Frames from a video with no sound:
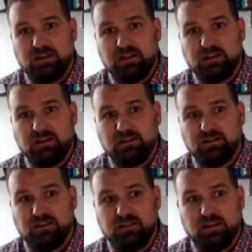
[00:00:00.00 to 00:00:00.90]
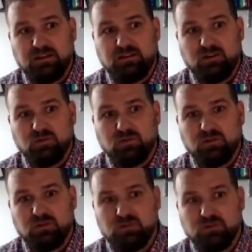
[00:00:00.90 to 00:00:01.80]
and that
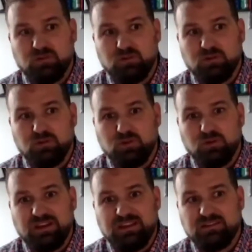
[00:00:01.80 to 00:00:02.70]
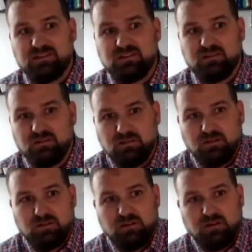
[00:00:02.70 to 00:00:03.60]
there is
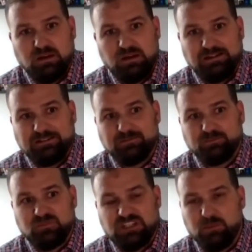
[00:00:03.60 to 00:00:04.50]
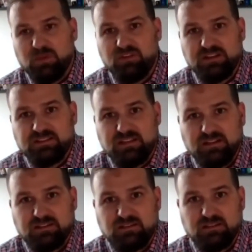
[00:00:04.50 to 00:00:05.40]
some evidence that
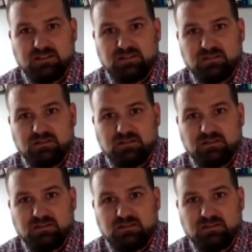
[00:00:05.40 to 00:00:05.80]
it's